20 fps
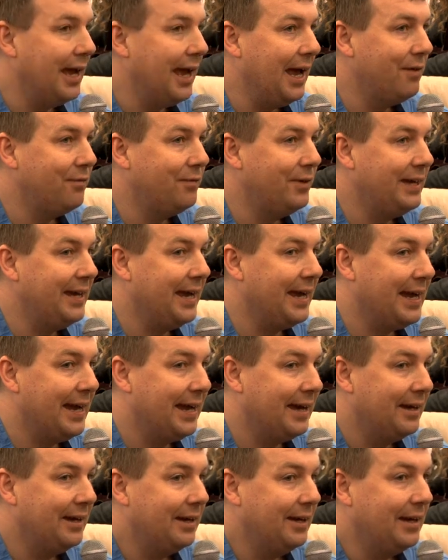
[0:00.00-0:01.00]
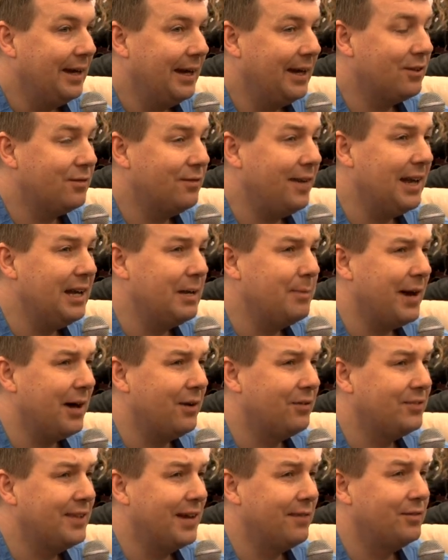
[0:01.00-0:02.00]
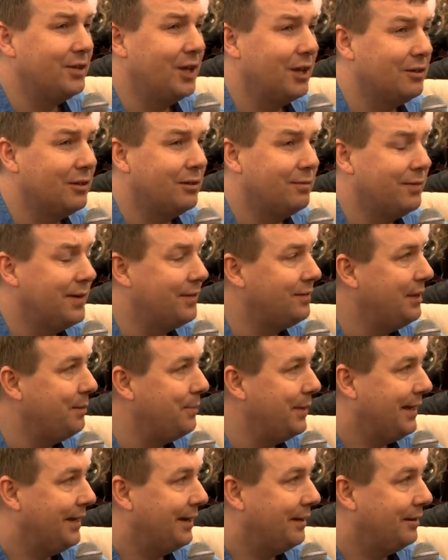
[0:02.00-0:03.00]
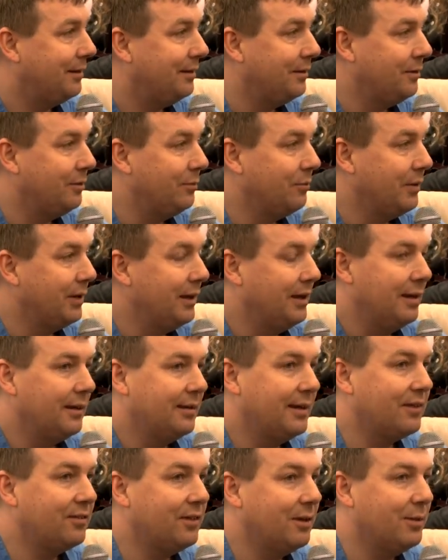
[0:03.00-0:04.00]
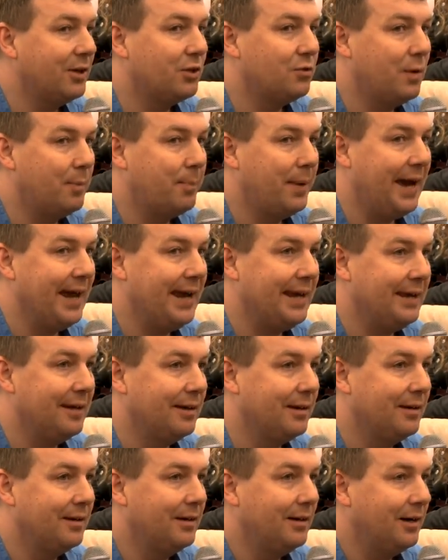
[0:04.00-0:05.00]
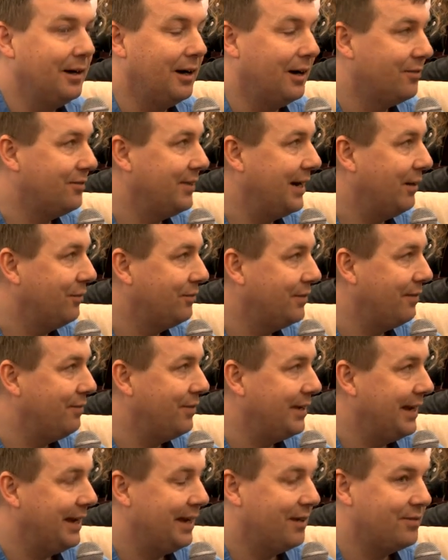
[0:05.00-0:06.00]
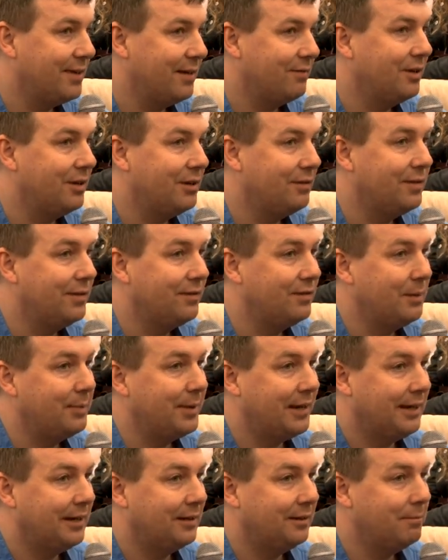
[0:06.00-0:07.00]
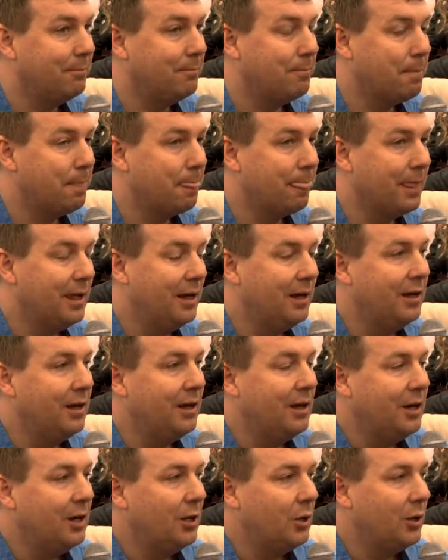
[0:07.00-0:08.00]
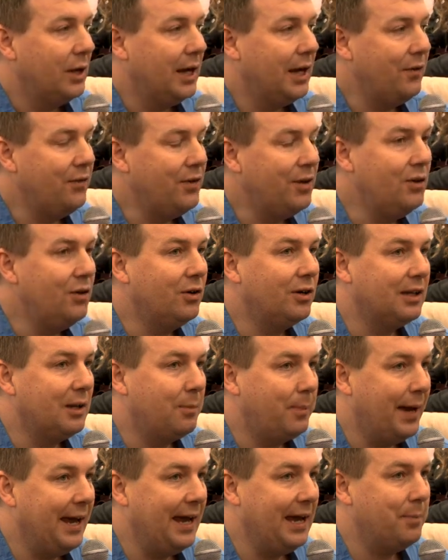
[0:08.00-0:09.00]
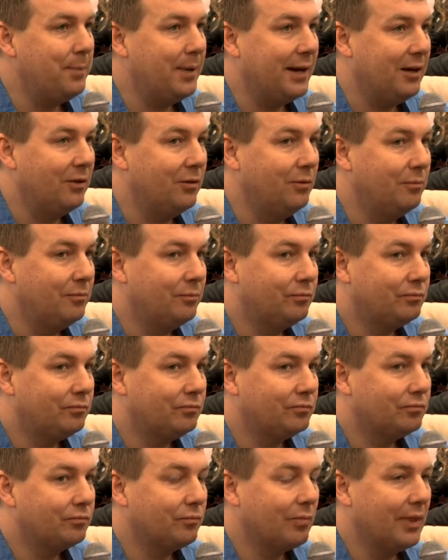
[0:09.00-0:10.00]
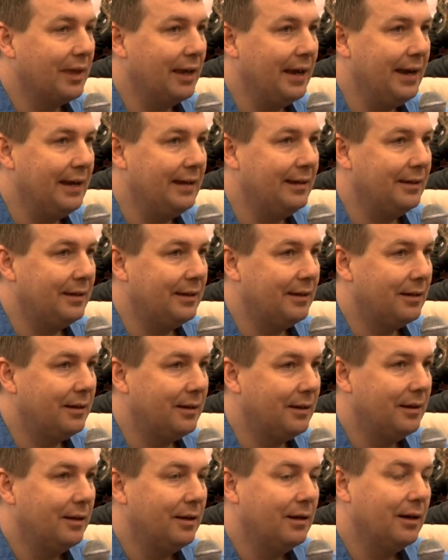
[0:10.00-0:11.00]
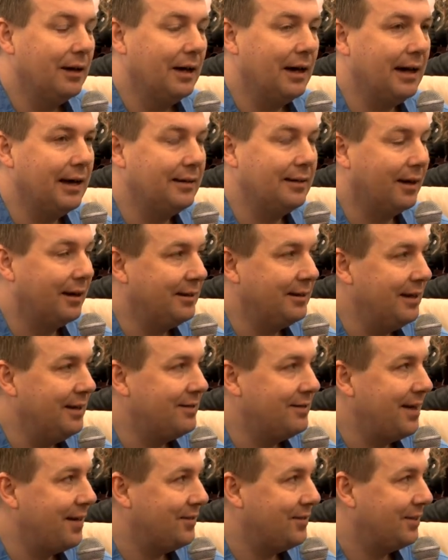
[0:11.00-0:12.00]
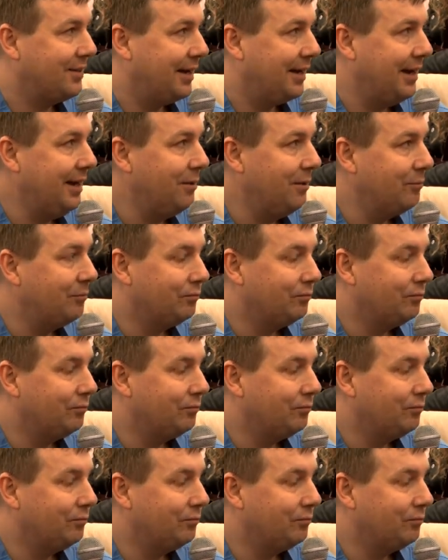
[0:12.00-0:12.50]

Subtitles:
every year, it's around about 750 billion. That's how much we pay ourselves every year, 750 billion. If you look at the pay bill in 1970,